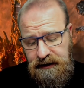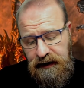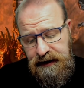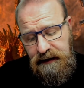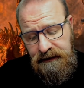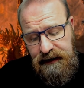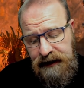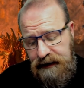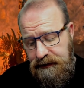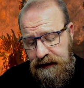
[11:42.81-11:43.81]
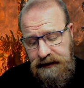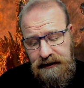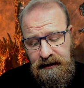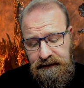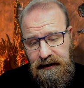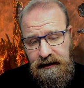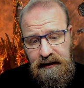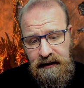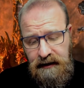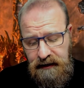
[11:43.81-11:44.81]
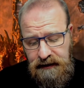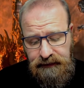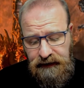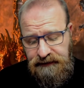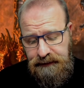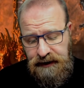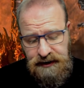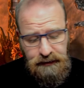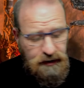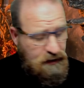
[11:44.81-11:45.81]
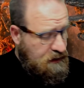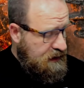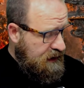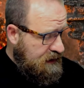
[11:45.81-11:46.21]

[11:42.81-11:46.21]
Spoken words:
So I don't think I'm going to cover the fluff much more.